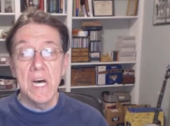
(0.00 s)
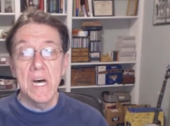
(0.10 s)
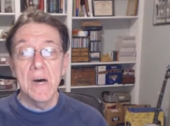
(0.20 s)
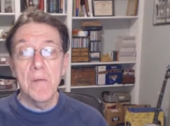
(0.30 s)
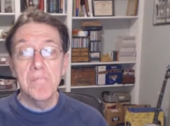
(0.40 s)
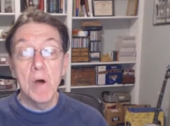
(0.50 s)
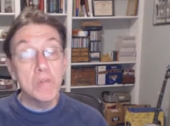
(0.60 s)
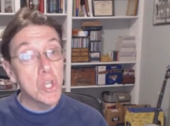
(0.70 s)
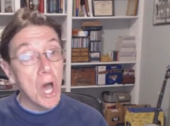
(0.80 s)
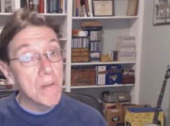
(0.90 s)
Uh,
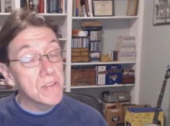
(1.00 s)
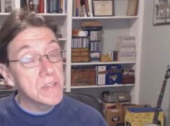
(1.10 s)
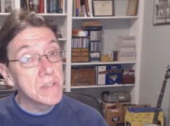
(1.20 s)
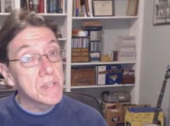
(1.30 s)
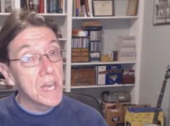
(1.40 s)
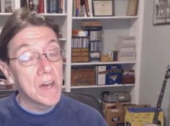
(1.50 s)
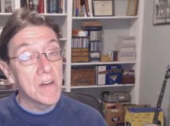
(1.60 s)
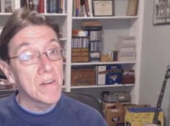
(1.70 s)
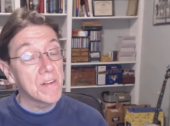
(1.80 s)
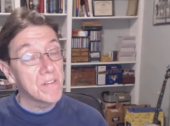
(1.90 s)
most often
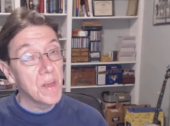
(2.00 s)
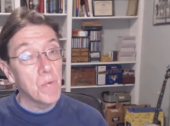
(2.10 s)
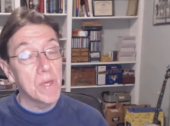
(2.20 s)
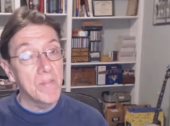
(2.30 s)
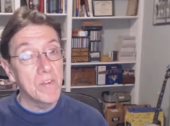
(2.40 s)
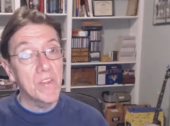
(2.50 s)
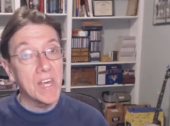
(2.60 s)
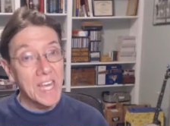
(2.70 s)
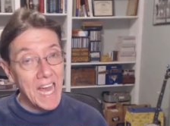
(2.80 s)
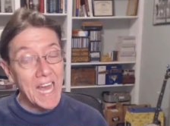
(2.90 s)
now, they will give you
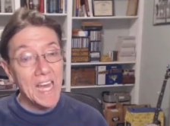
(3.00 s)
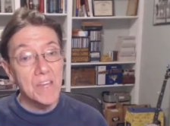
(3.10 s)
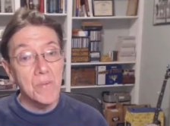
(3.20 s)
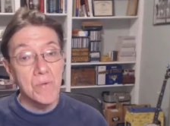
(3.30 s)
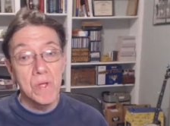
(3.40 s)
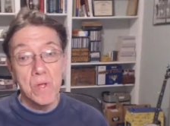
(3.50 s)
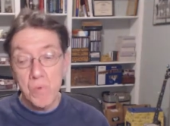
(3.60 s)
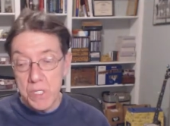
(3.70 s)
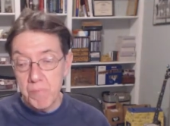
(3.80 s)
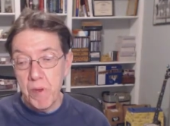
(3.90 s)
the canned
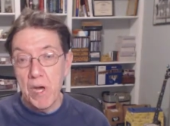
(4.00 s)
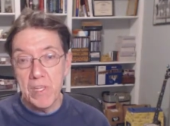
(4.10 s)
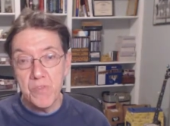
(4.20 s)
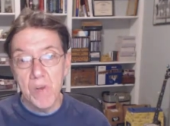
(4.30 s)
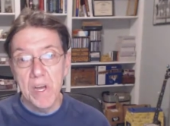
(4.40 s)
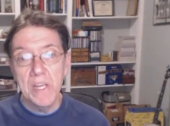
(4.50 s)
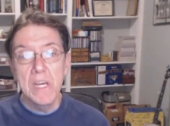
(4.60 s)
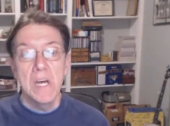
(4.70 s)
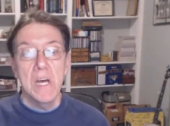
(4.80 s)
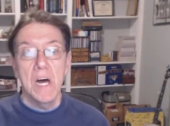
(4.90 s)
response,
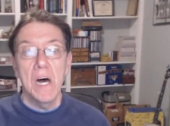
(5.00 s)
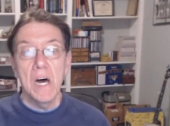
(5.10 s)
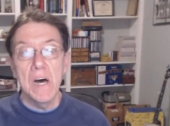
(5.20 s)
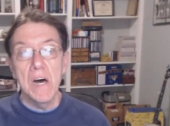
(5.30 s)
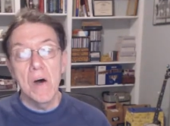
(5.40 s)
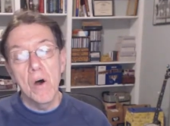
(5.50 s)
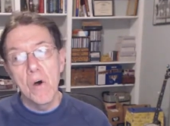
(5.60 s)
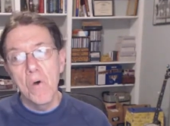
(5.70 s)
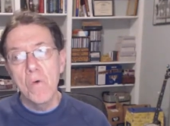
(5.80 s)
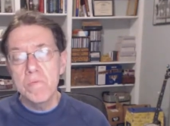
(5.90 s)
right? Uh,
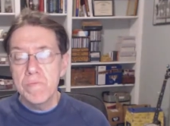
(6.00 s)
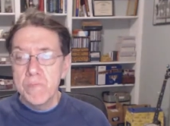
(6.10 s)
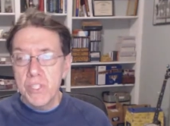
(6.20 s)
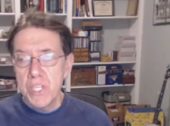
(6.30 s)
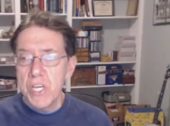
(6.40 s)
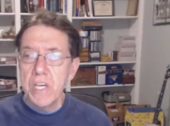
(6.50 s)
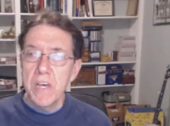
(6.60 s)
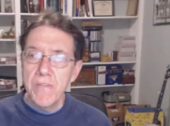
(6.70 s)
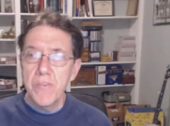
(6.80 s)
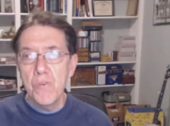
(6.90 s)
oh,
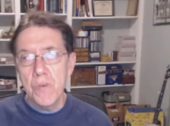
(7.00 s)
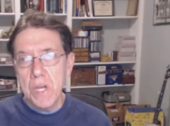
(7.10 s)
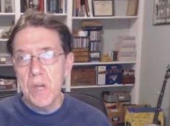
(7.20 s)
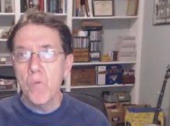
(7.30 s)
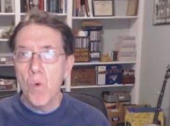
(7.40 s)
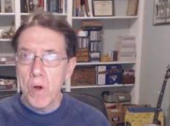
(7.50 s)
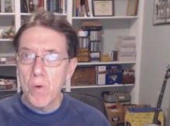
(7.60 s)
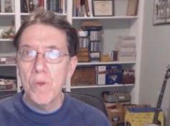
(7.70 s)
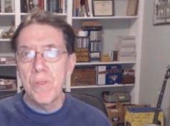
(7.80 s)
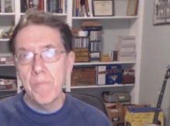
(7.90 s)
see if you can
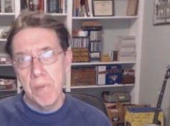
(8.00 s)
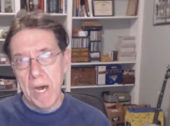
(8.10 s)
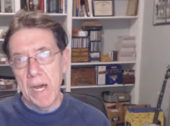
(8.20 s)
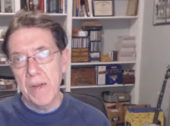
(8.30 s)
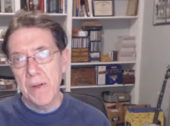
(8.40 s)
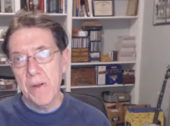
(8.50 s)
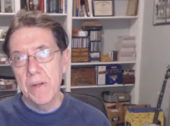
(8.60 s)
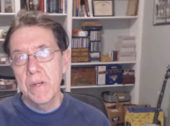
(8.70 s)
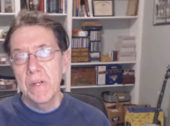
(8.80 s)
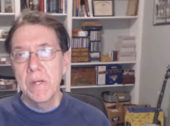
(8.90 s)
work with the
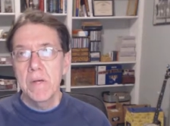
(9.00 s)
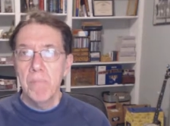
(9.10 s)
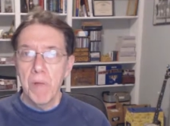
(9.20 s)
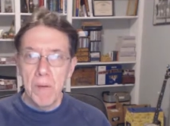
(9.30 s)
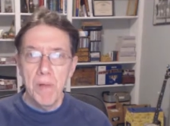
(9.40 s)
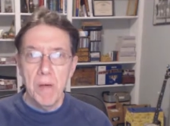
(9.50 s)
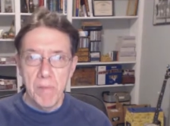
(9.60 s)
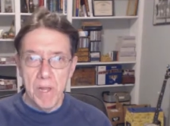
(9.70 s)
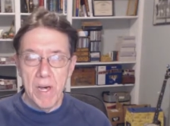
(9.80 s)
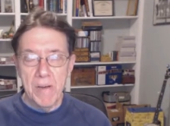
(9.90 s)
buyer, blah,
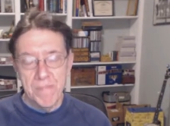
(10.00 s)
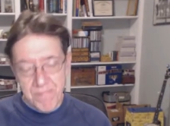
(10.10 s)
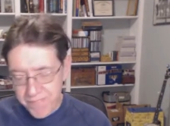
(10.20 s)
blah, blah.